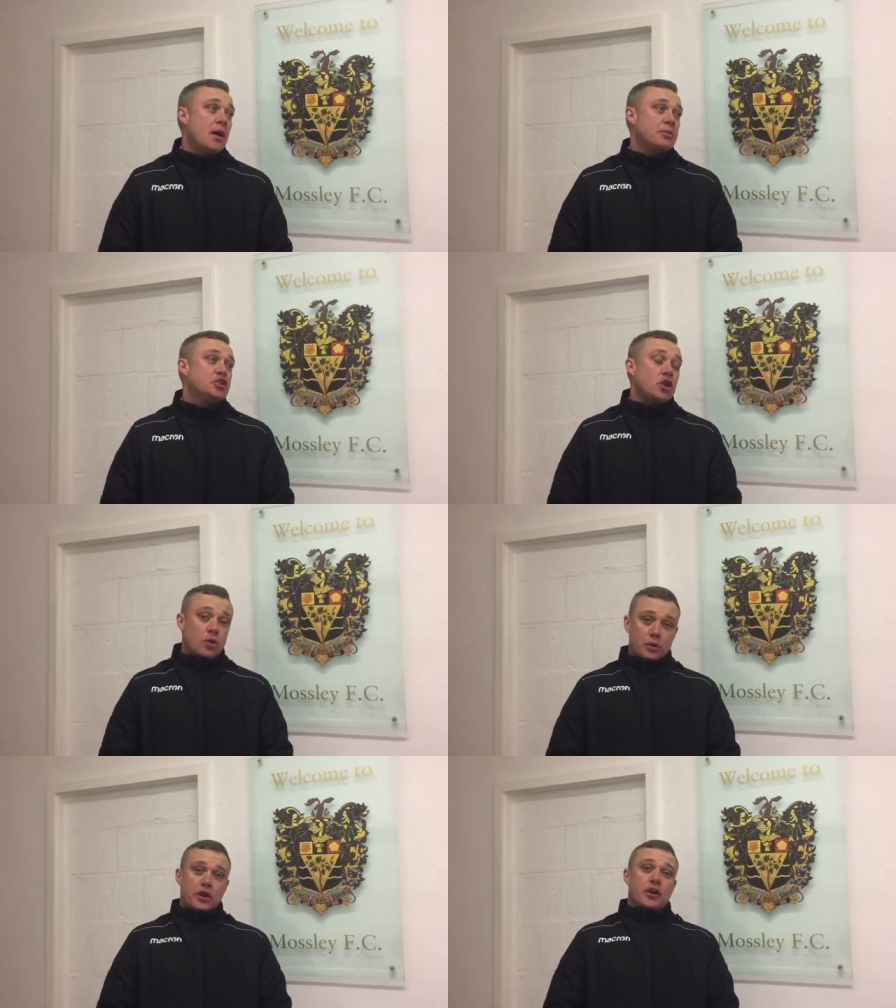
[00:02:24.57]
I'll be
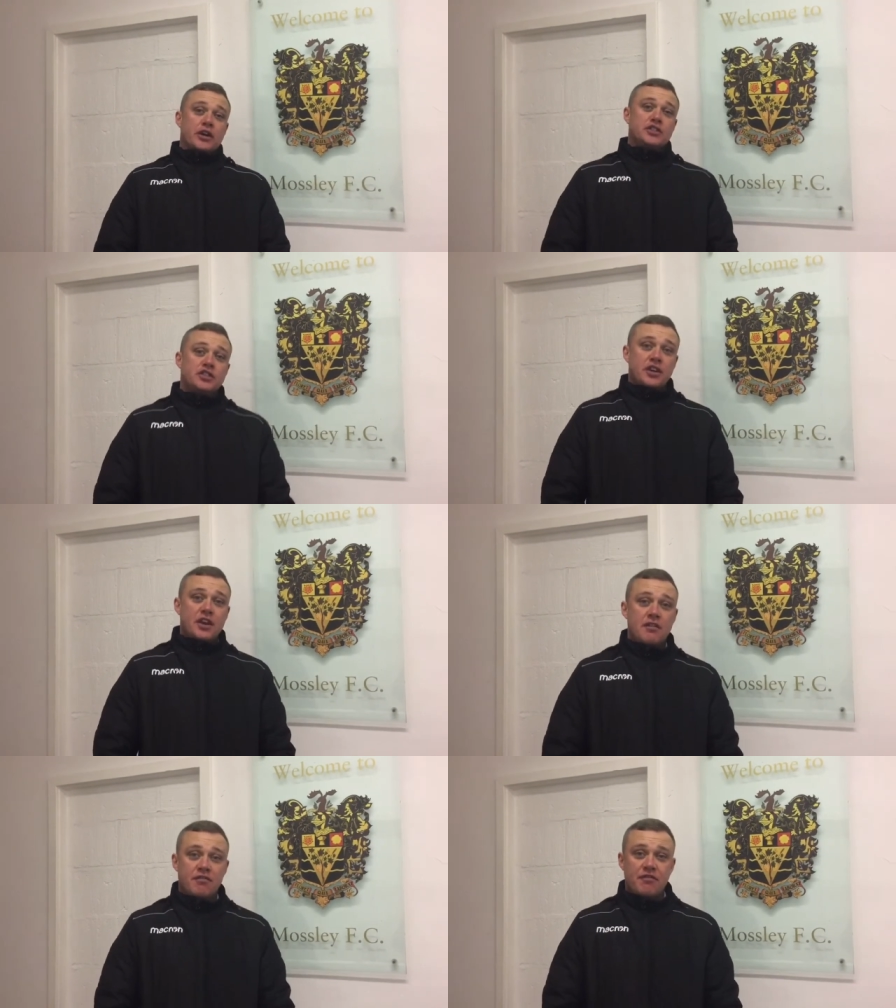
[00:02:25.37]
totally honest,
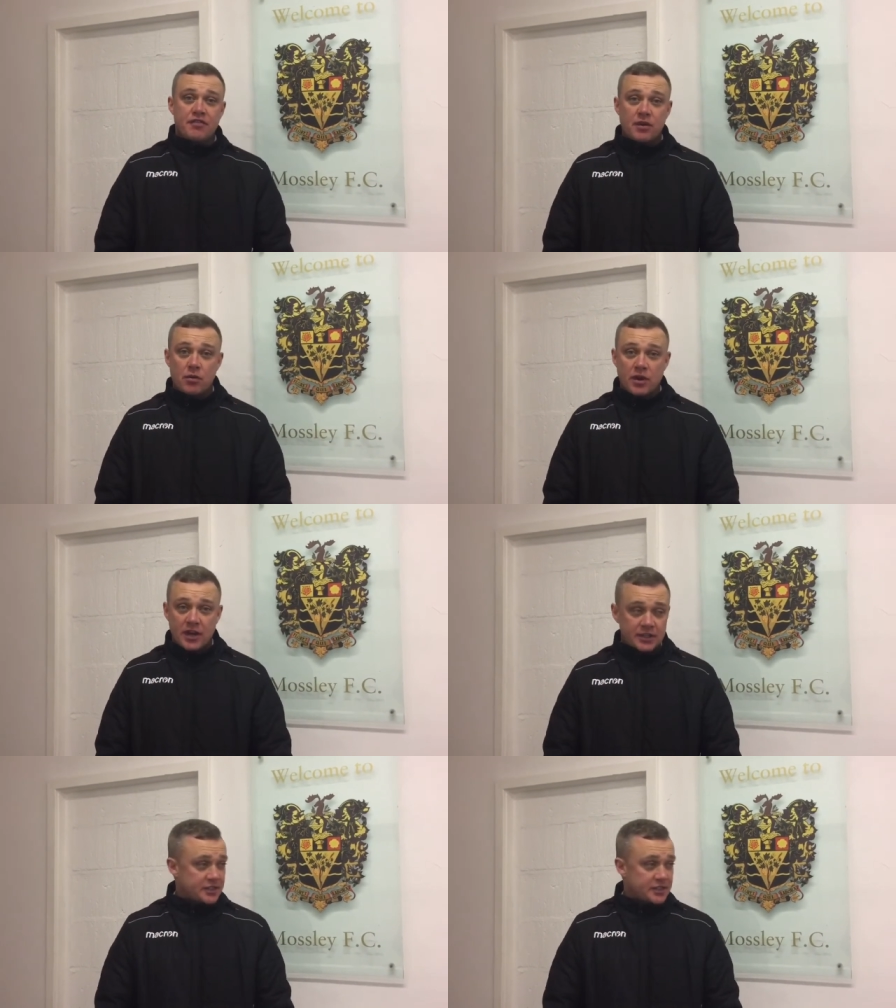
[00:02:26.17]
if they were here